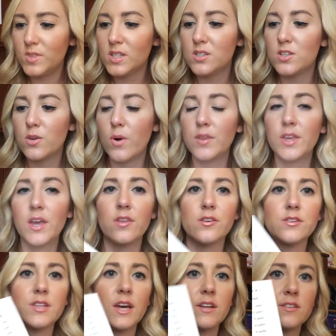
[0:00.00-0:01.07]
So on the other
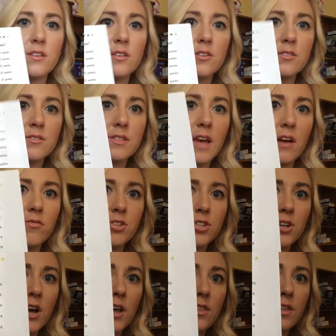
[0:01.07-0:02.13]
side is a little scavenger
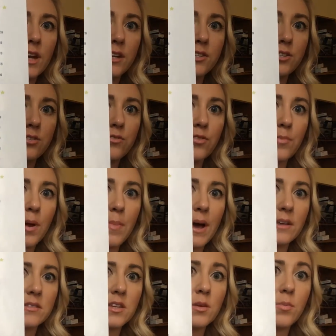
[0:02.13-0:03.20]
hunt that I do for my
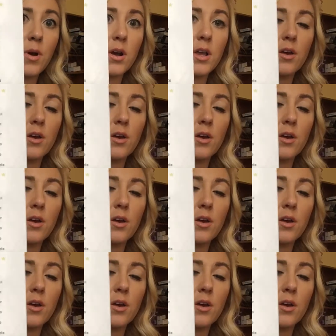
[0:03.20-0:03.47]
basket party